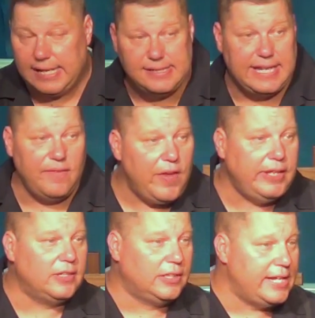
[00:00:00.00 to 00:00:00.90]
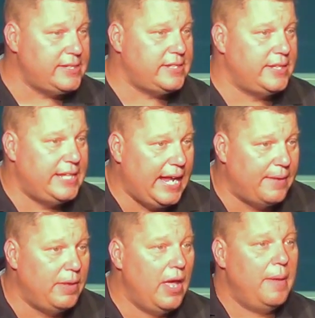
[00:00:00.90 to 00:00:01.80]
and he's giving the list to
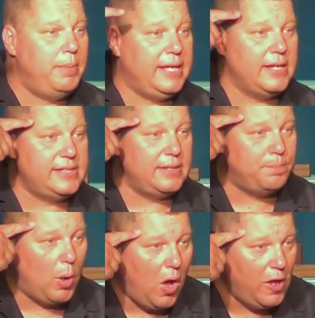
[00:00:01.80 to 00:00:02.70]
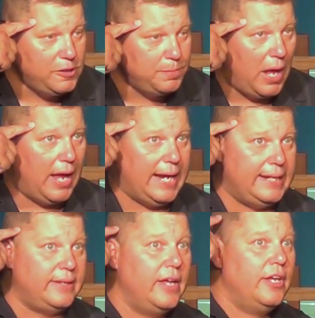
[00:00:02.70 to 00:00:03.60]
them because in Paul's
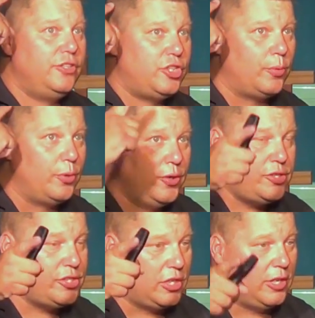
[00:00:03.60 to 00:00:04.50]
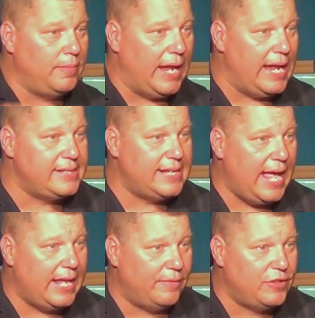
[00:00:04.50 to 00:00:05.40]
mind, Jerusalem is
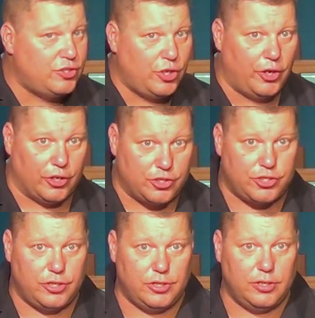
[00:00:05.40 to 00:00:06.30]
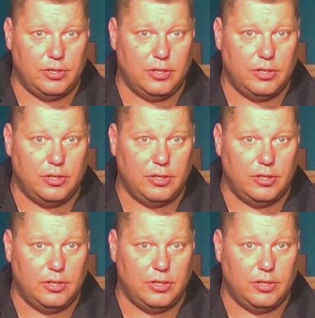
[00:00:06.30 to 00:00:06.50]
the head of the church.